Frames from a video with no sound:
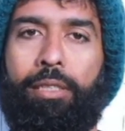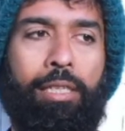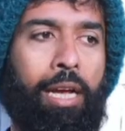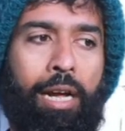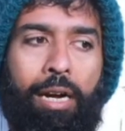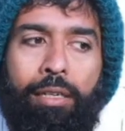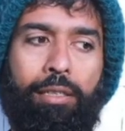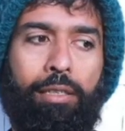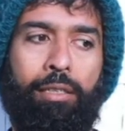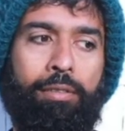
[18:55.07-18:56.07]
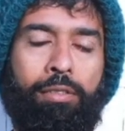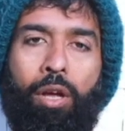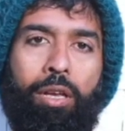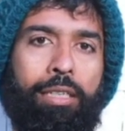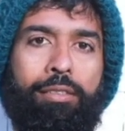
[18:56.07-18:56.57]
He had a
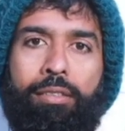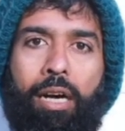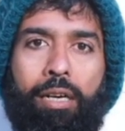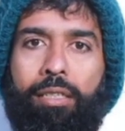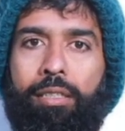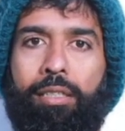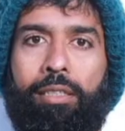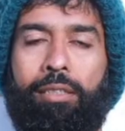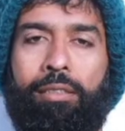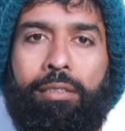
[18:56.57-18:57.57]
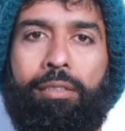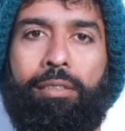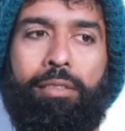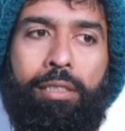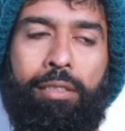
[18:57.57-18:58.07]
solid start in
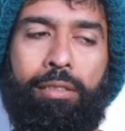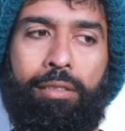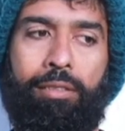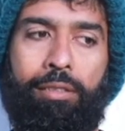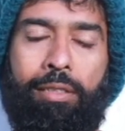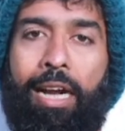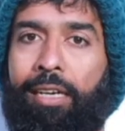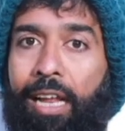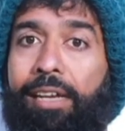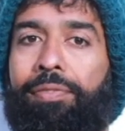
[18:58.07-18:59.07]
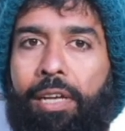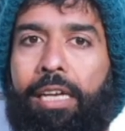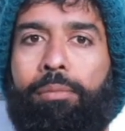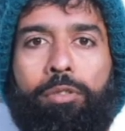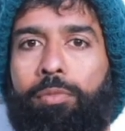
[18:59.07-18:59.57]
that
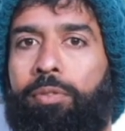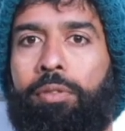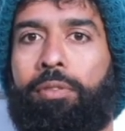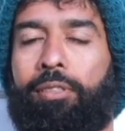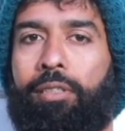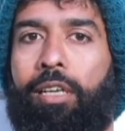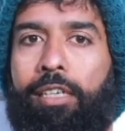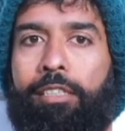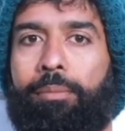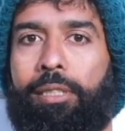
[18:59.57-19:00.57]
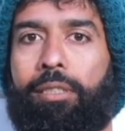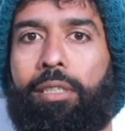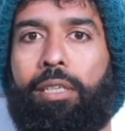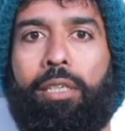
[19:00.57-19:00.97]
lifetime to move towards enlightenment.